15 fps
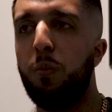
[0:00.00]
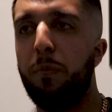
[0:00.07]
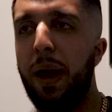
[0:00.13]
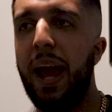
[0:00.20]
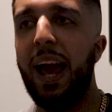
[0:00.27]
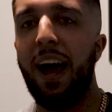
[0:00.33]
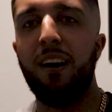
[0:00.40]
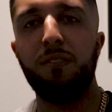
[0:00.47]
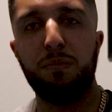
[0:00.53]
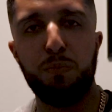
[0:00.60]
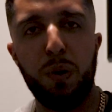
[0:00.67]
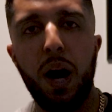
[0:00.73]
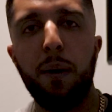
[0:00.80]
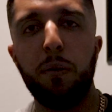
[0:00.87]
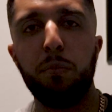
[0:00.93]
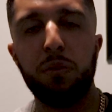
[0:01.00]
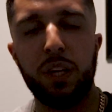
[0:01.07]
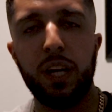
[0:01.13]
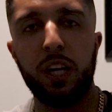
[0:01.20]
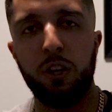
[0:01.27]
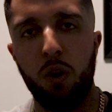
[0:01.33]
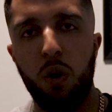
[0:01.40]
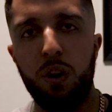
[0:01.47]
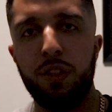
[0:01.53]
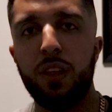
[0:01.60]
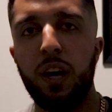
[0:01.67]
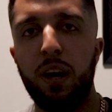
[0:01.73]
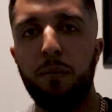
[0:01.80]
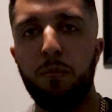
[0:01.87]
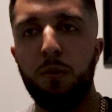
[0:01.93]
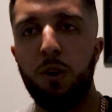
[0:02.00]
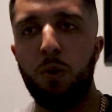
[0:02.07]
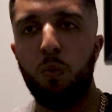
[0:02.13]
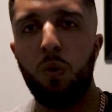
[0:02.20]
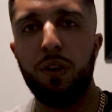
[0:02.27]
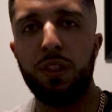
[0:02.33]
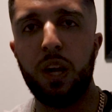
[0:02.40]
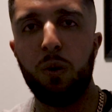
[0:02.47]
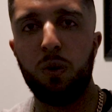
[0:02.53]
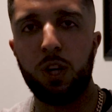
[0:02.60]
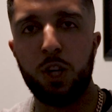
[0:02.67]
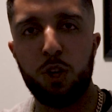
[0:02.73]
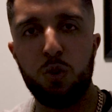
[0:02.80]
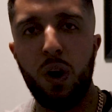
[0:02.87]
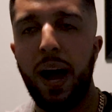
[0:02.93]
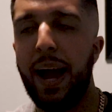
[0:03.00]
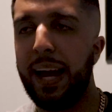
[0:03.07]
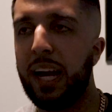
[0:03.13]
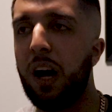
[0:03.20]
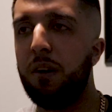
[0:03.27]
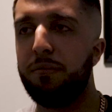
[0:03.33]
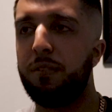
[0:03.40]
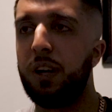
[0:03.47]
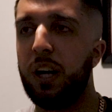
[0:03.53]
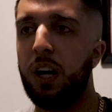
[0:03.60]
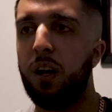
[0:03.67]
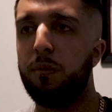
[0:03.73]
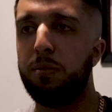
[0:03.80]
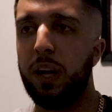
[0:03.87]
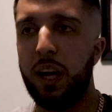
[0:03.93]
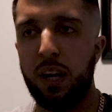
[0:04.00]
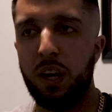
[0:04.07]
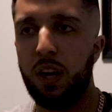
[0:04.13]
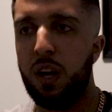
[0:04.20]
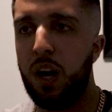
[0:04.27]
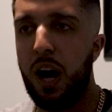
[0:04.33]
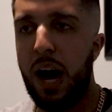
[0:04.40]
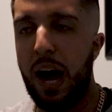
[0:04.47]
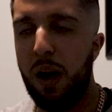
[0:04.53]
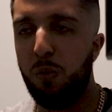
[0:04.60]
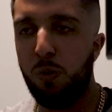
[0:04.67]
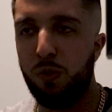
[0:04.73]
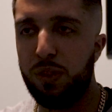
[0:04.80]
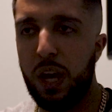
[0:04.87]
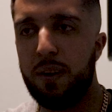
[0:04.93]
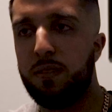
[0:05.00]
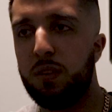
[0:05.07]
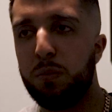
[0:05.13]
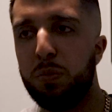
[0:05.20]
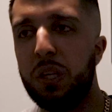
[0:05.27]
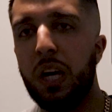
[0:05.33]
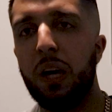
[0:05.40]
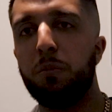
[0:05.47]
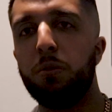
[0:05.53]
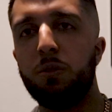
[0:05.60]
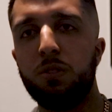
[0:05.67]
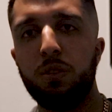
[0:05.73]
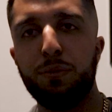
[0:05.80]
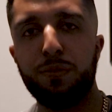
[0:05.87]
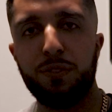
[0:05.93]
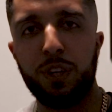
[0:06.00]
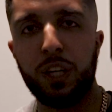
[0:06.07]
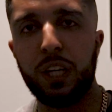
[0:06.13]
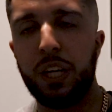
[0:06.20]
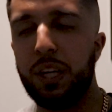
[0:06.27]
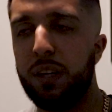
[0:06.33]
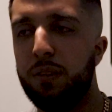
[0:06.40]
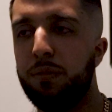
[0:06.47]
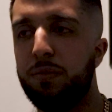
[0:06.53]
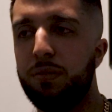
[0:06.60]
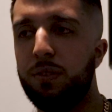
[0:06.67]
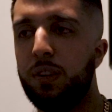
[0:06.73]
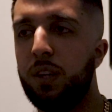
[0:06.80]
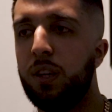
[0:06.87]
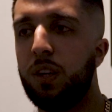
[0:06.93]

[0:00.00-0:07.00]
may have probably ignored them when they were crying out for help. And I will never be able to forgive